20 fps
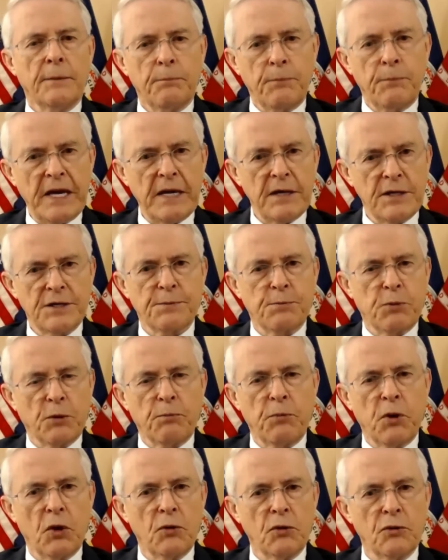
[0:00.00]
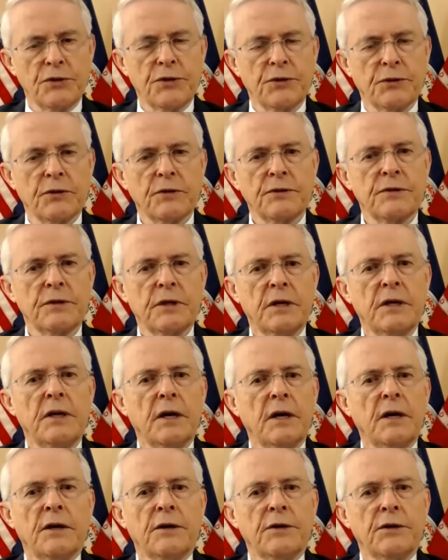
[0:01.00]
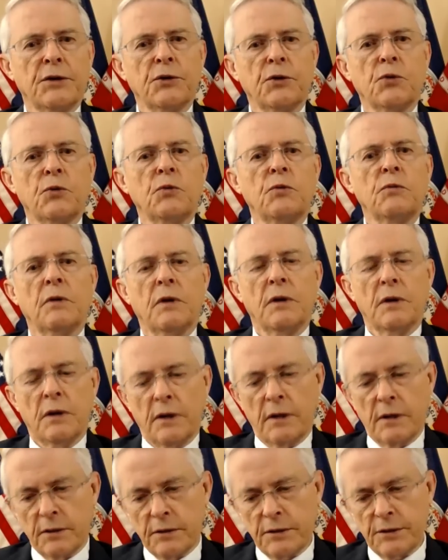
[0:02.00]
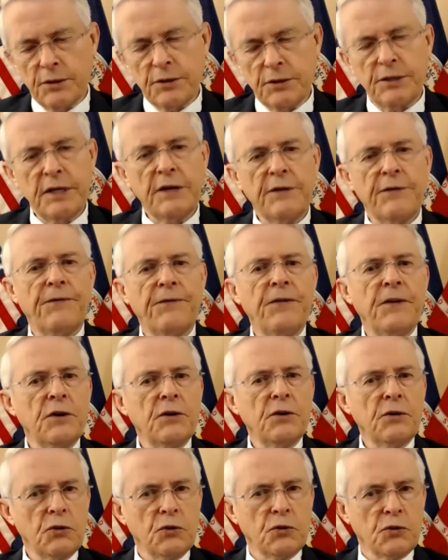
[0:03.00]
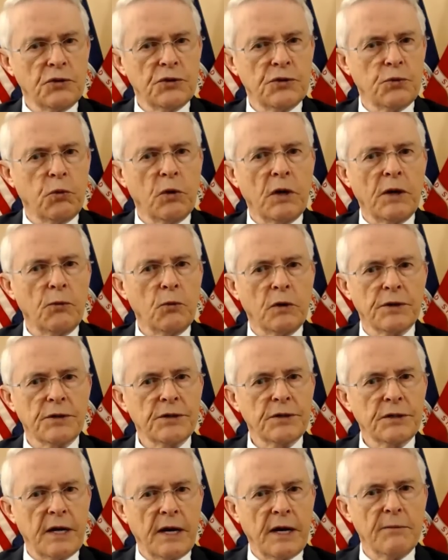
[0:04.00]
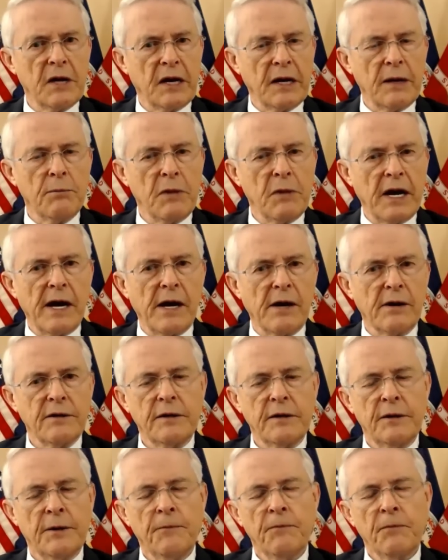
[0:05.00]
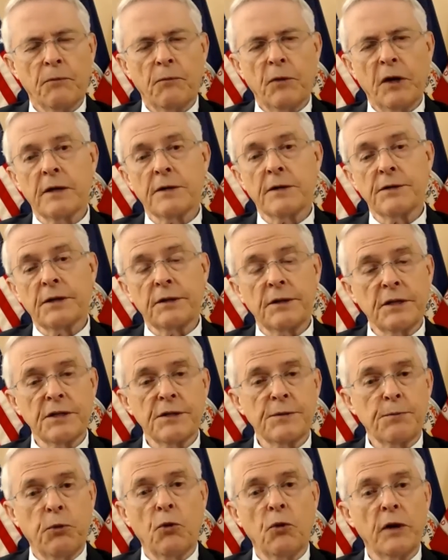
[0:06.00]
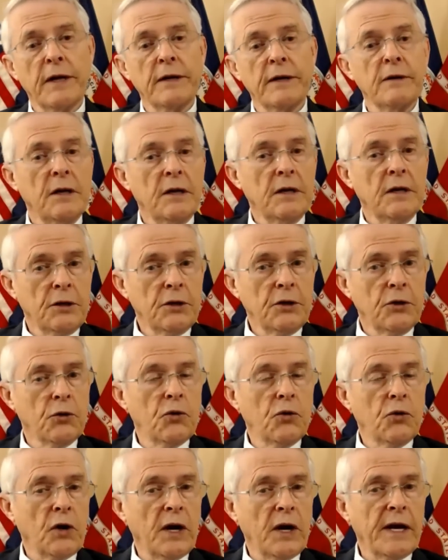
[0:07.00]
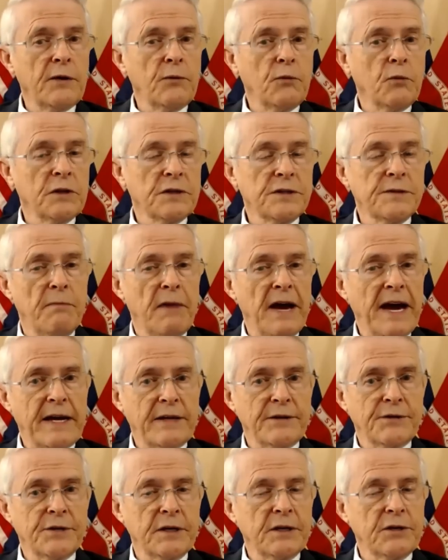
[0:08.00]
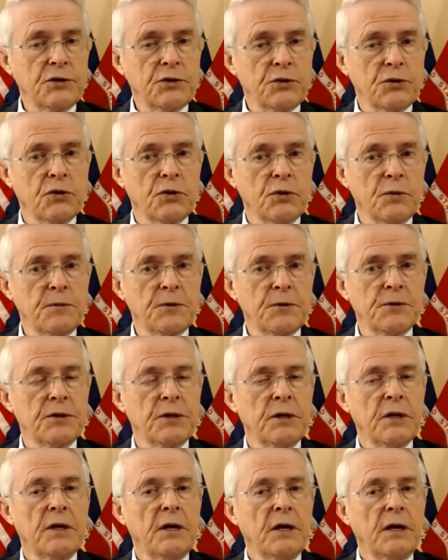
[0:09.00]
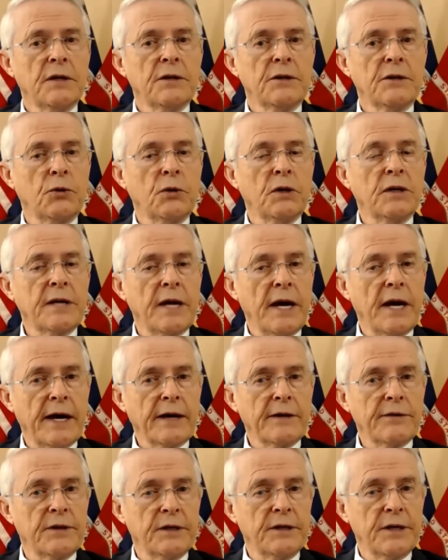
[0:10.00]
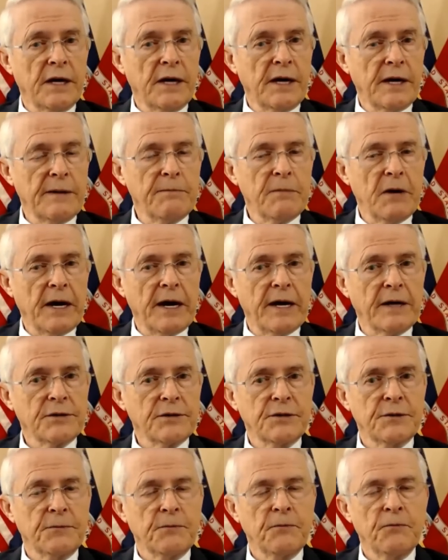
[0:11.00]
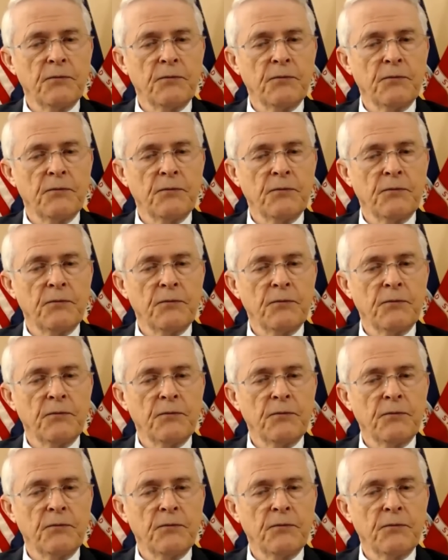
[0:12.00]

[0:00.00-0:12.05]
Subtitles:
peace proposals to defuse what was coming about. Because at this point, Ukraine was massing troops to attack the Donbass.